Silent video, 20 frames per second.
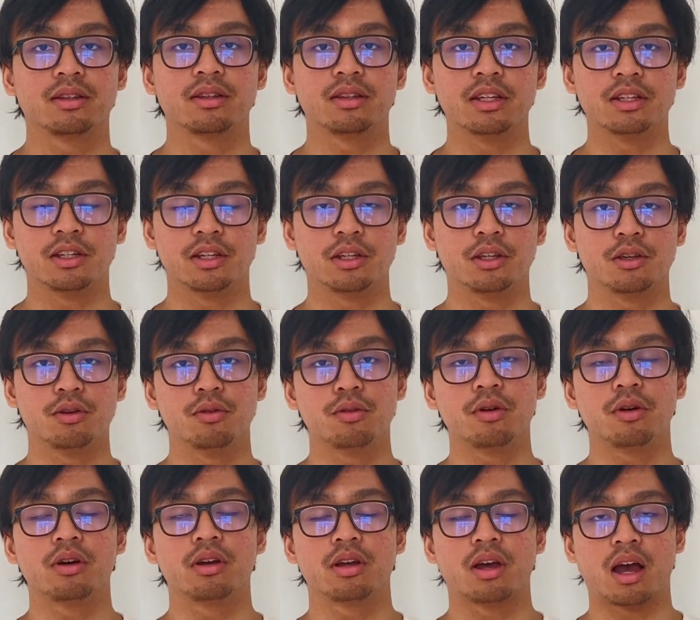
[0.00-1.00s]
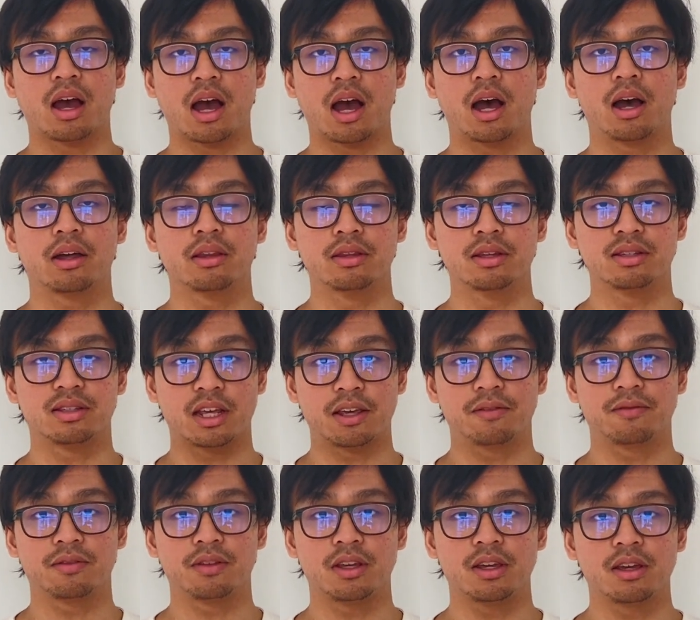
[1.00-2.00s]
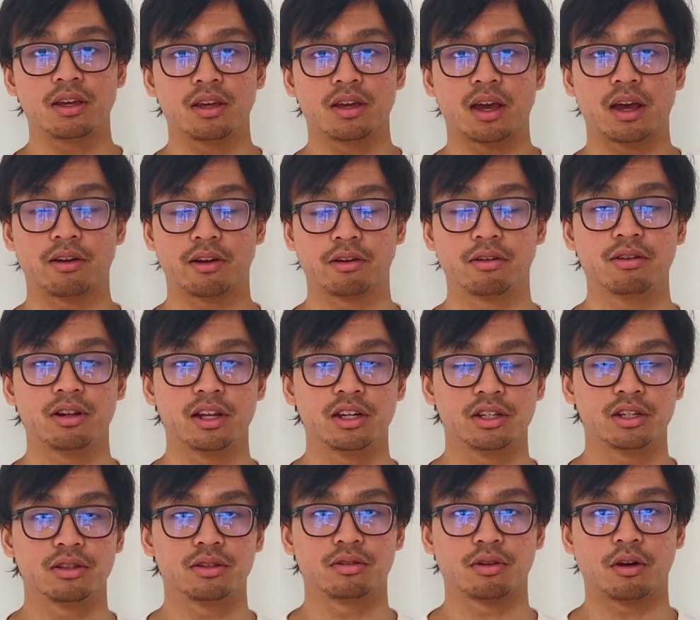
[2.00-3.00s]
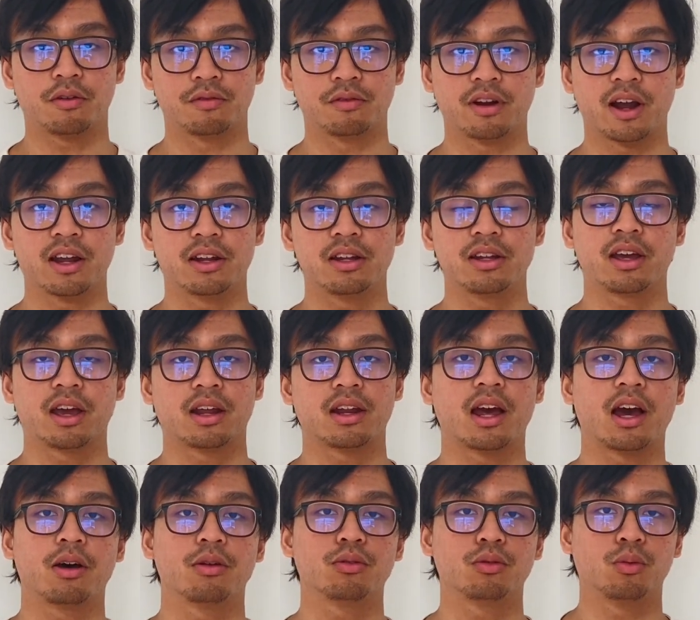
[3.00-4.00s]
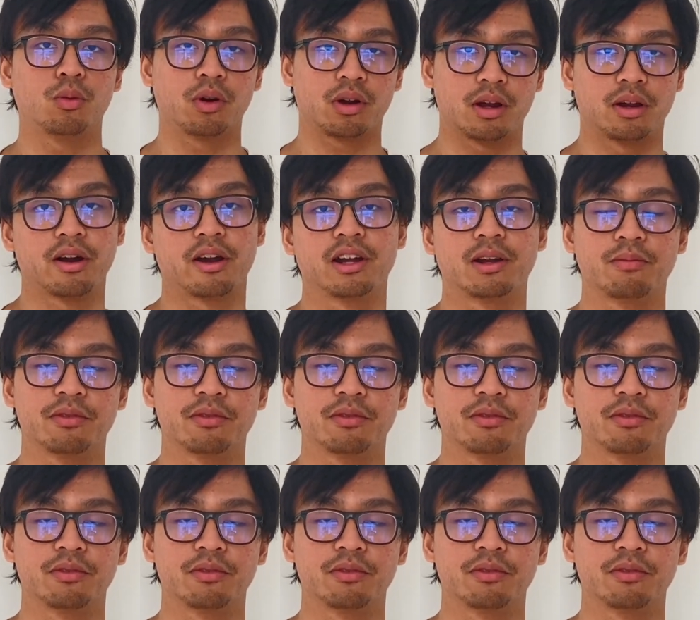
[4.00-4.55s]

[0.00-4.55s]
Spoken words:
teaching you how the safety and regulations of grinding and how to work a grinding